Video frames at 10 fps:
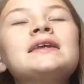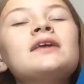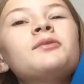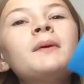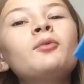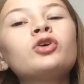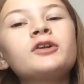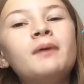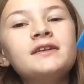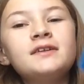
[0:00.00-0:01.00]
It sounds a bit more
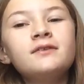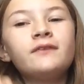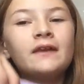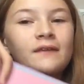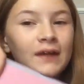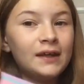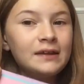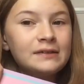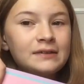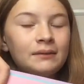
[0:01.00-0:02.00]
expensive than
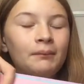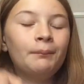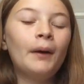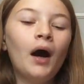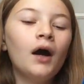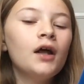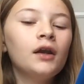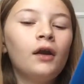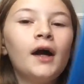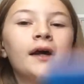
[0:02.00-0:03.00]
these, but
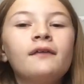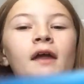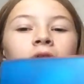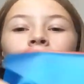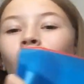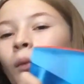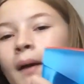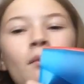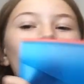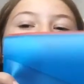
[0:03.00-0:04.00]
like, they are
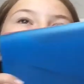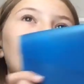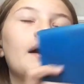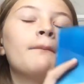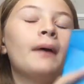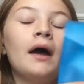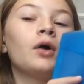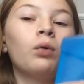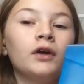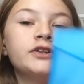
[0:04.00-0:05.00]
way more, they are better
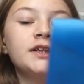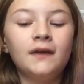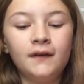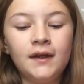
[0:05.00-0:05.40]
quality than